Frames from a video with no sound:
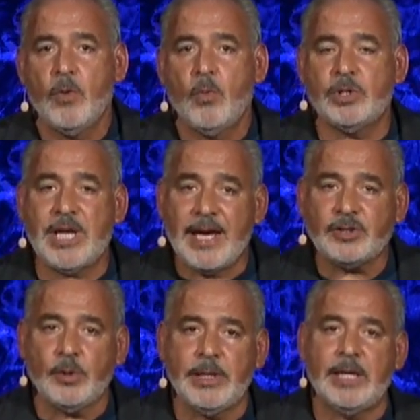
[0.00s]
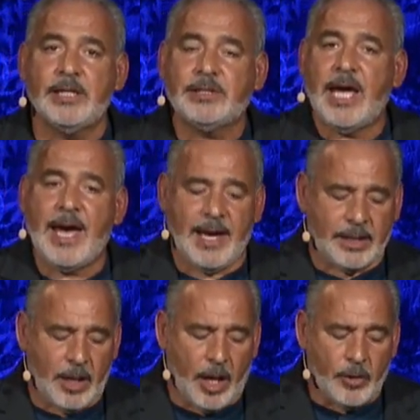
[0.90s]
was actually an
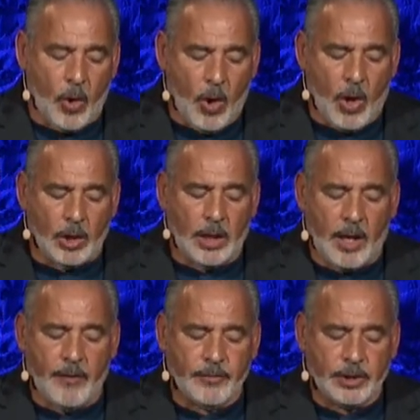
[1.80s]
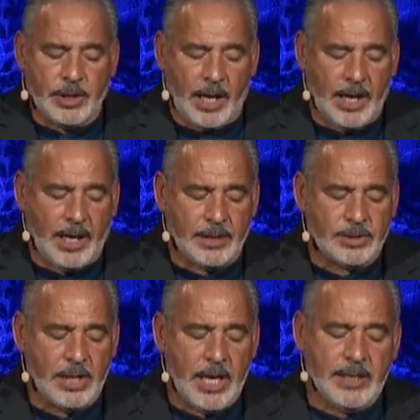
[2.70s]
attack on all of the
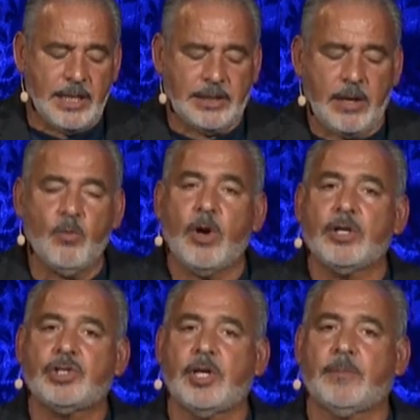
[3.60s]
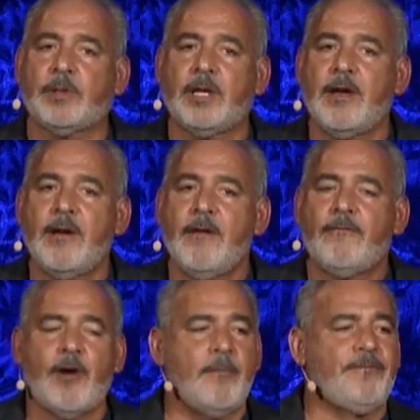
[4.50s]
gods that they worshiped,
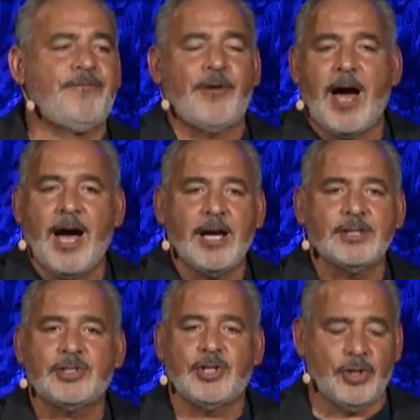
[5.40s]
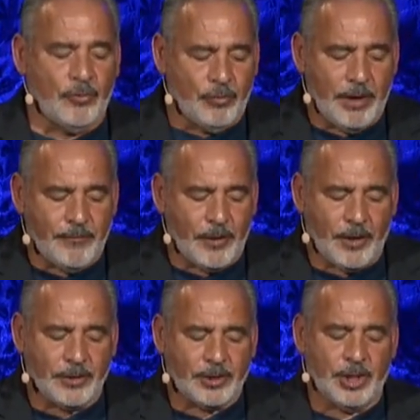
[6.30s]
from frogs to the
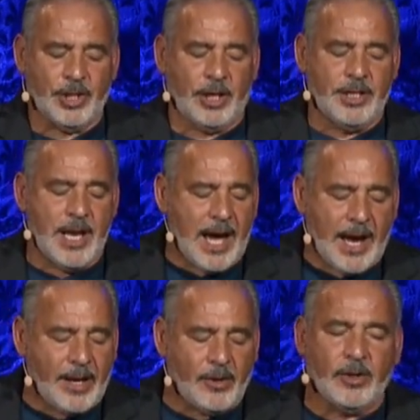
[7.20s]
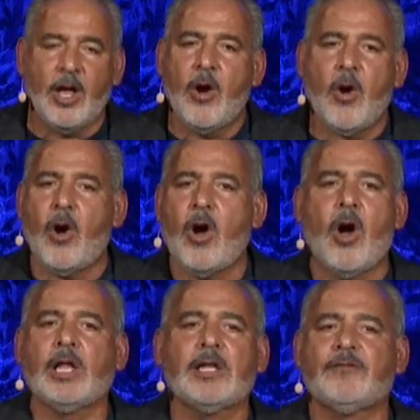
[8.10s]
river to the Nile.
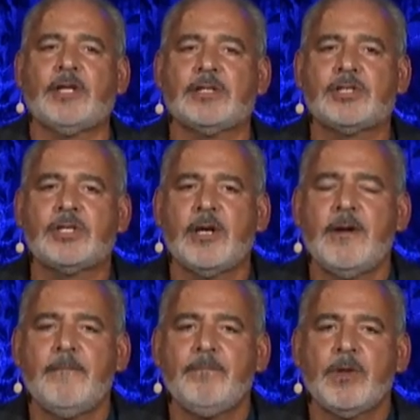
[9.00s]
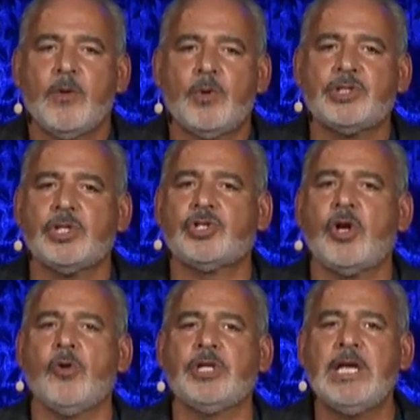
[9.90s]
All of this was to
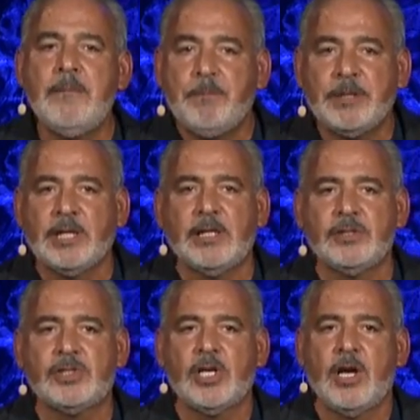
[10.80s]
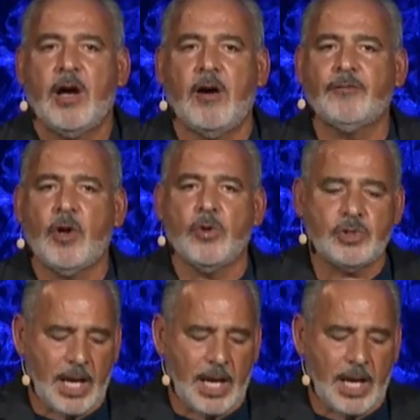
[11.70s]
show the impotence of those